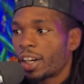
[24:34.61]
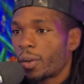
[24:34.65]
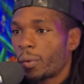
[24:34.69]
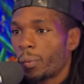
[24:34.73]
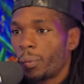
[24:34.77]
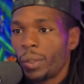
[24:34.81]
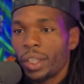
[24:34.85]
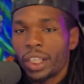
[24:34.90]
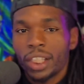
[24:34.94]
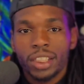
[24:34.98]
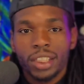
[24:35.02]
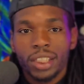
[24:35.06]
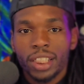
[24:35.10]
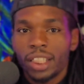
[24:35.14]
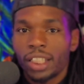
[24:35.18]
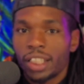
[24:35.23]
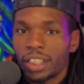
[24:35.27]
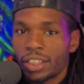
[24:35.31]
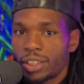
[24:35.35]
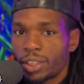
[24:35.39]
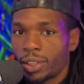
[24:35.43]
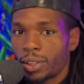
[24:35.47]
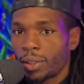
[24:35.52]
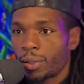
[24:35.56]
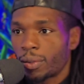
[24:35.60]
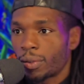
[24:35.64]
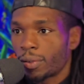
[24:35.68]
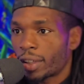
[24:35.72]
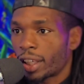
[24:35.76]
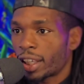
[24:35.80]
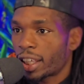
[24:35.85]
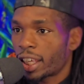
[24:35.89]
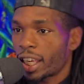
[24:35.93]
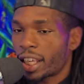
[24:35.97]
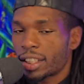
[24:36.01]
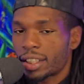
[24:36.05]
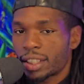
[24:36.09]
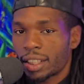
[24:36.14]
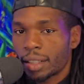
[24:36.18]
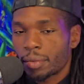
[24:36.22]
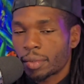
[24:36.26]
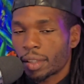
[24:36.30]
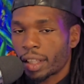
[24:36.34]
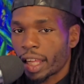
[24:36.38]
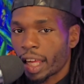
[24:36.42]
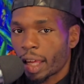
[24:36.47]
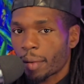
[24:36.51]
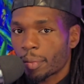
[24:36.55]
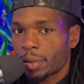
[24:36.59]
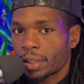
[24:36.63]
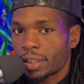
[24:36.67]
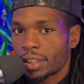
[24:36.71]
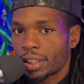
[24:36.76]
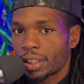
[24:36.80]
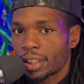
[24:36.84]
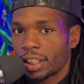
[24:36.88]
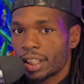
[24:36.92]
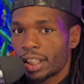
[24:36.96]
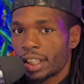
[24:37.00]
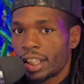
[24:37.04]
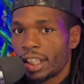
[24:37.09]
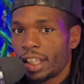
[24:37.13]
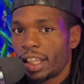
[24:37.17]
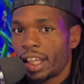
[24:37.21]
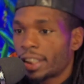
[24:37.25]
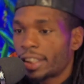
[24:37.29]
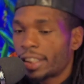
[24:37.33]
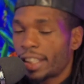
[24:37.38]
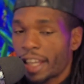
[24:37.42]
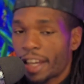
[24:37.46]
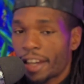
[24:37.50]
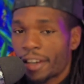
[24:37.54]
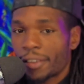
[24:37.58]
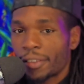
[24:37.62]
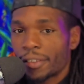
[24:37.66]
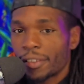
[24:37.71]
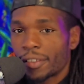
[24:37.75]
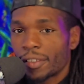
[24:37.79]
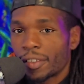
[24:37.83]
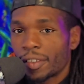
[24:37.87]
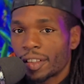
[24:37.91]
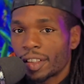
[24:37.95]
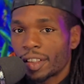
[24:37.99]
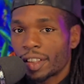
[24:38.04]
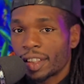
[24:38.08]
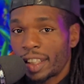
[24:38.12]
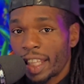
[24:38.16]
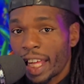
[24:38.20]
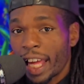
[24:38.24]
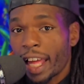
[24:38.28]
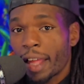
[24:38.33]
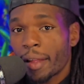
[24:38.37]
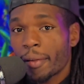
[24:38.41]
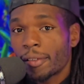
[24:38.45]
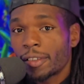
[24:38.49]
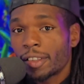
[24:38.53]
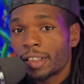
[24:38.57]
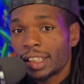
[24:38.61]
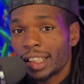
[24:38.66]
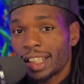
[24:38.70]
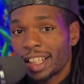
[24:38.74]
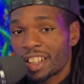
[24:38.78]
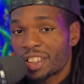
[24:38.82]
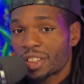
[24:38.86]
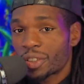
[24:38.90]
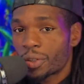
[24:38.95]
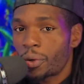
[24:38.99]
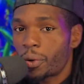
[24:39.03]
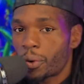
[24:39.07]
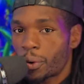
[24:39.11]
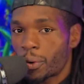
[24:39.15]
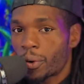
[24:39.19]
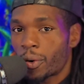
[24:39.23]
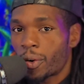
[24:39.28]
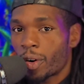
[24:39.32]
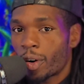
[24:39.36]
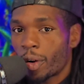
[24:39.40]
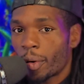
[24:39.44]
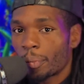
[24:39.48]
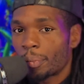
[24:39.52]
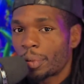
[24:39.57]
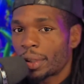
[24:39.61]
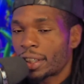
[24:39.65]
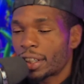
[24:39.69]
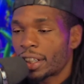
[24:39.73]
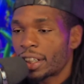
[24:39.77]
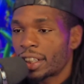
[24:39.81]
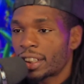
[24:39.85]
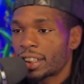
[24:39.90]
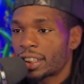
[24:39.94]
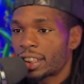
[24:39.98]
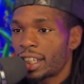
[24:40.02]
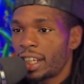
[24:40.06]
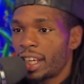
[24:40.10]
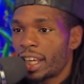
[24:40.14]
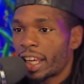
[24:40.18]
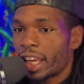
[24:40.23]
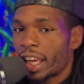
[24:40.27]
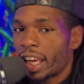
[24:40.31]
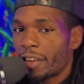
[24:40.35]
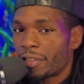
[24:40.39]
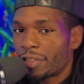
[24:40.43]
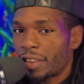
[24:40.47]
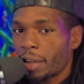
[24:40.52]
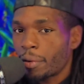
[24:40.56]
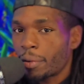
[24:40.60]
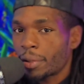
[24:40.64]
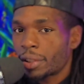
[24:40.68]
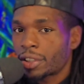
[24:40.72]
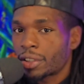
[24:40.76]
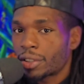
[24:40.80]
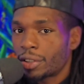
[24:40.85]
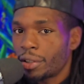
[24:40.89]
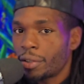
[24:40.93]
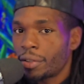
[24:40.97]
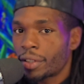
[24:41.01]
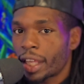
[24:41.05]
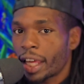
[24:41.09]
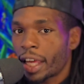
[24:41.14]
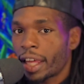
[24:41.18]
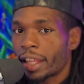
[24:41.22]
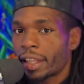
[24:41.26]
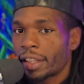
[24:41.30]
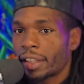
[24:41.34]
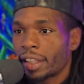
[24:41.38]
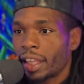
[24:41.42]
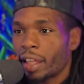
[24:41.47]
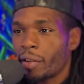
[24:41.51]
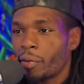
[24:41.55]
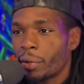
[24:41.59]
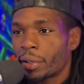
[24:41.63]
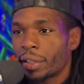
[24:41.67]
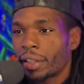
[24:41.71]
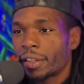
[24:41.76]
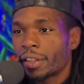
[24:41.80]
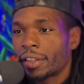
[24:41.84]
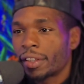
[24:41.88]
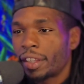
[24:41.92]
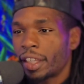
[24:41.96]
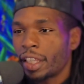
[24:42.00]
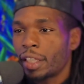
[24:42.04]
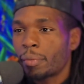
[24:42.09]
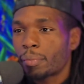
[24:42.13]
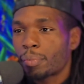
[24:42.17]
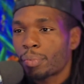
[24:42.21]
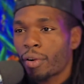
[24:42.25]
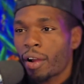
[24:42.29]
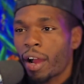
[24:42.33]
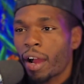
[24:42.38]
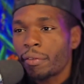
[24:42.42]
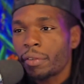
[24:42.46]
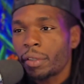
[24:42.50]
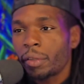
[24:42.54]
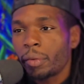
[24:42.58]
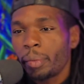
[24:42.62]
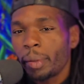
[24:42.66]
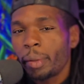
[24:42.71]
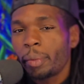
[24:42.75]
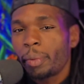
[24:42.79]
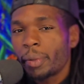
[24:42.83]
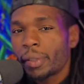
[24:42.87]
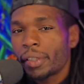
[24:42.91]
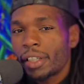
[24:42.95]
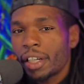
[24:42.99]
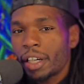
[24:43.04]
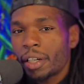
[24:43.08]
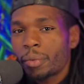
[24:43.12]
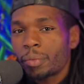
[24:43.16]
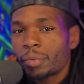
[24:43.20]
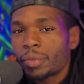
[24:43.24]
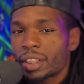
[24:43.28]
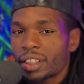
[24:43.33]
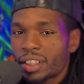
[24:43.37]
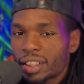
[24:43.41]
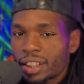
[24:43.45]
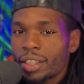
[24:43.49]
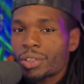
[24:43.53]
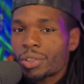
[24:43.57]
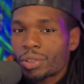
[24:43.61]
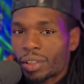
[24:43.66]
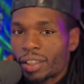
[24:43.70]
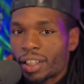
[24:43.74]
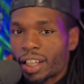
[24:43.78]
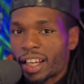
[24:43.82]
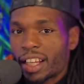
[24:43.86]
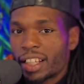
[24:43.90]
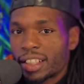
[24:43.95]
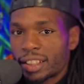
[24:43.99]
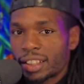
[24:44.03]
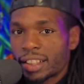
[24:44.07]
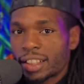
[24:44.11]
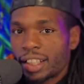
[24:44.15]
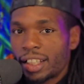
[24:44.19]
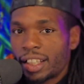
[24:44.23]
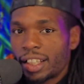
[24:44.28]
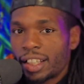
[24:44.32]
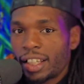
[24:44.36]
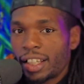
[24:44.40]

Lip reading: we can send it to you in case something happens. Now, that is cool because if they were to do that, they would then probably become decentralized.